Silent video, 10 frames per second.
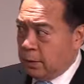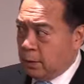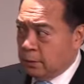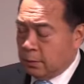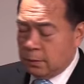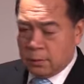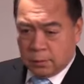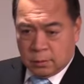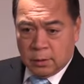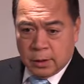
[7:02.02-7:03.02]
you don't
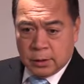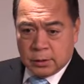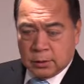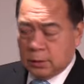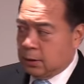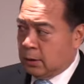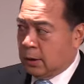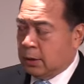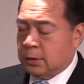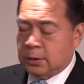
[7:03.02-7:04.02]
control this, it
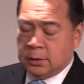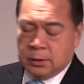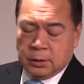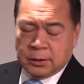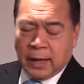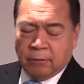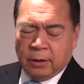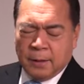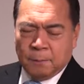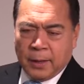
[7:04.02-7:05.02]
has
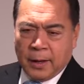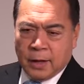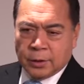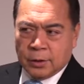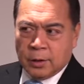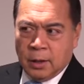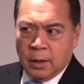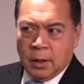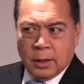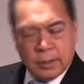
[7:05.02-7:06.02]
staggering implications.
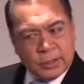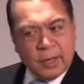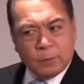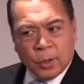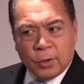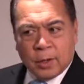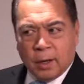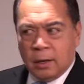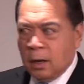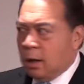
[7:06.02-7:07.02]
In the same
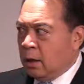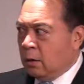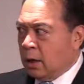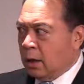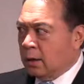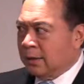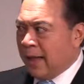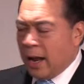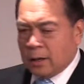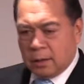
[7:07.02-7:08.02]
token, you can
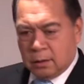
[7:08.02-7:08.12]
attack,